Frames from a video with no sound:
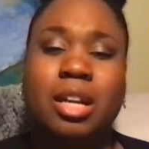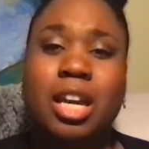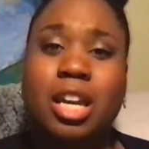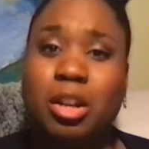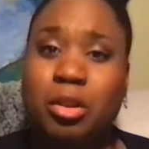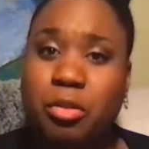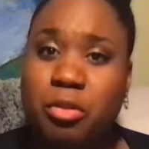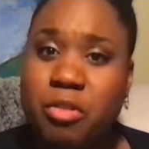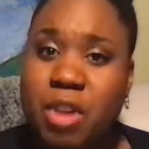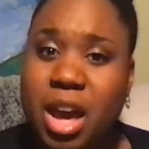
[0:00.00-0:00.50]

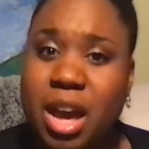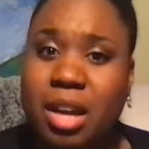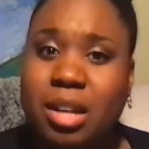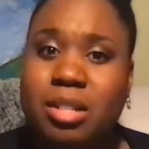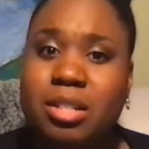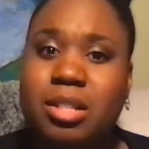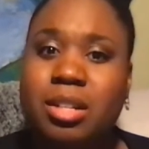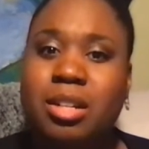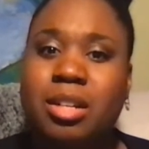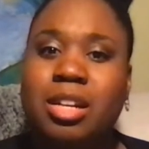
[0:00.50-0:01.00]
In
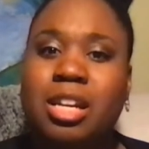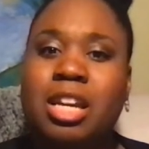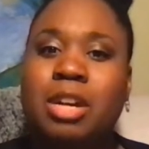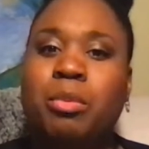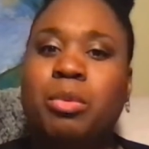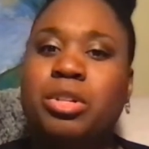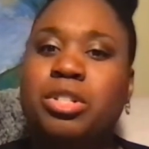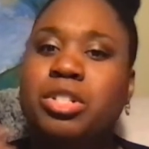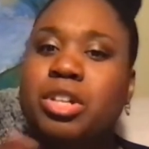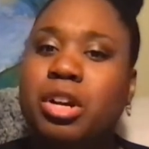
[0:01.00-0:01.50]
effect, he
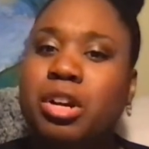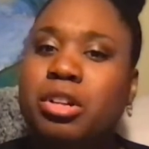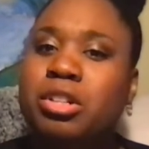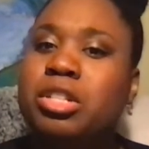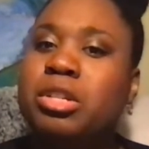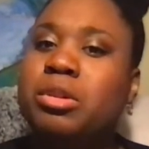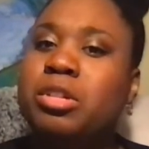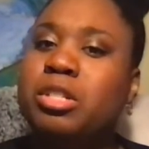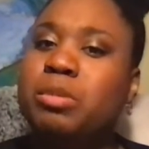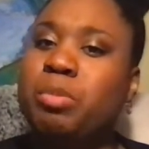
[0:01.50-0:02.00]
returned
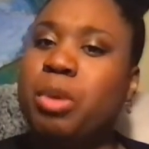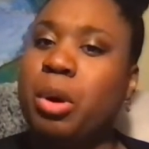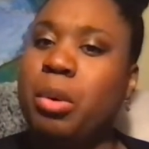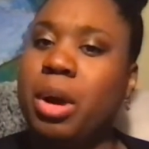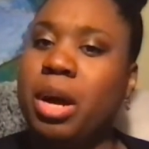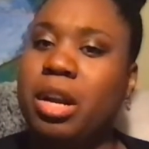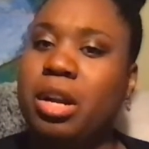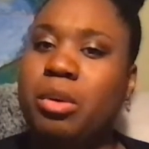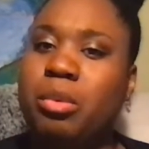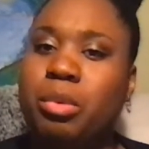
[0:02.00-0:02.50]
to his
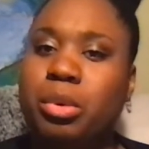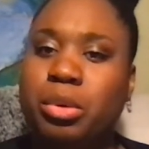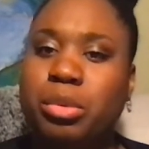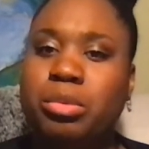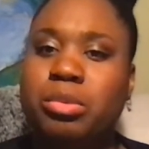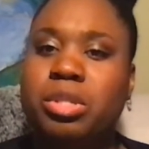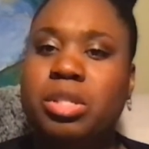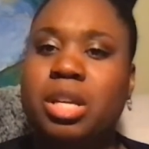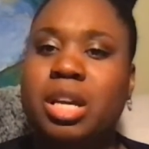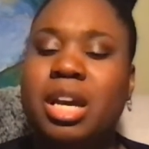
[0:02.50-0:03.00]
poetic
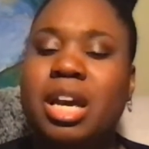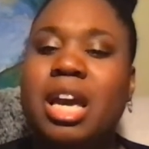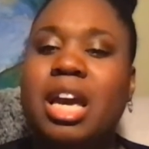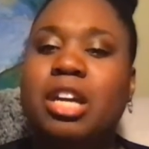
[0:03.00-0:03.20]
roots